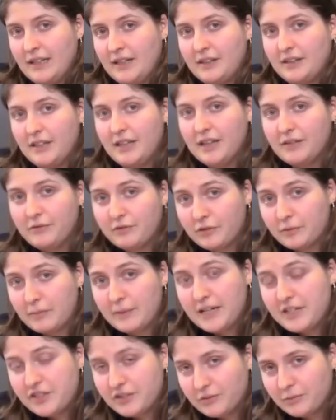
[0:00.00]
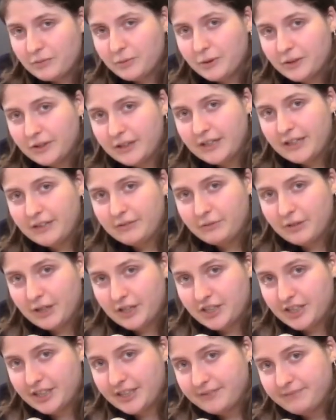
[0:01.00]
The information war in
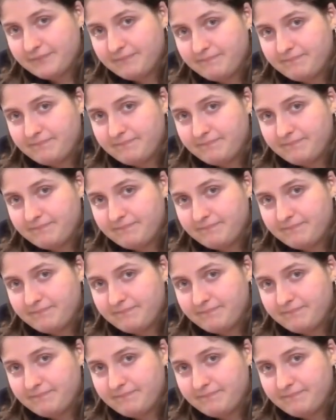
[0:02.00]
Russia.